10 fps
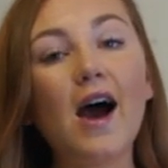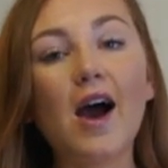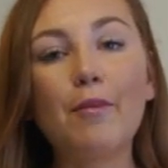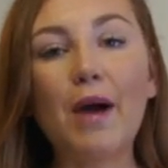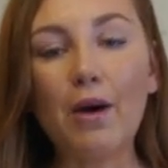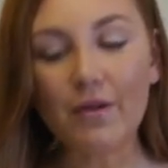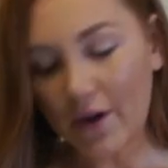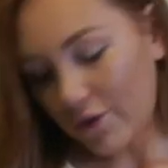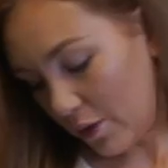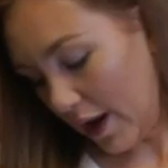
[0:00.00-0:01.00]
um, however
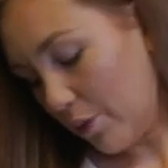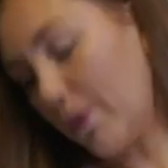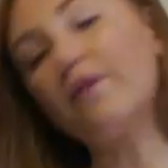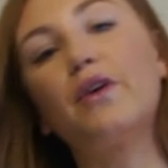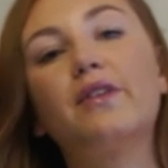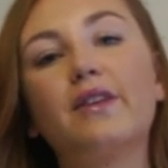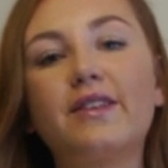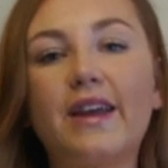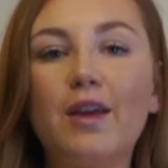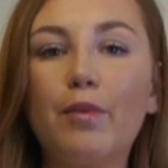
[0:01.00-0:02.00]
I've got like one of those
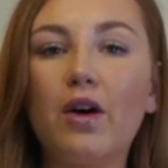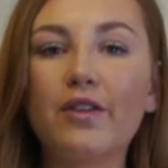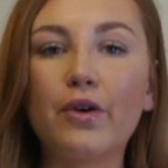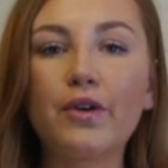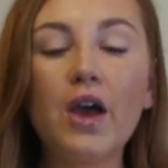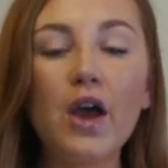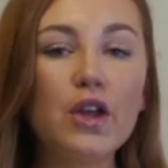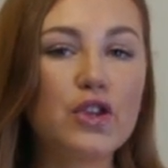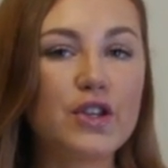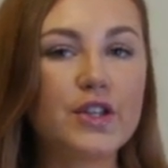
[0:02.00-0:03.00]
sticky bras on
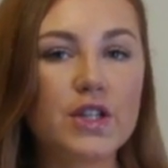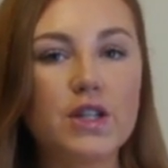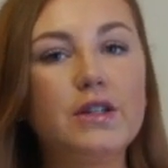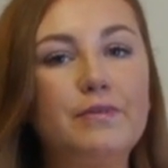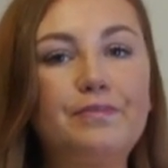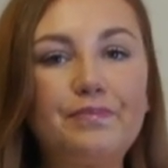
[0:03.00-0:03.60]
just to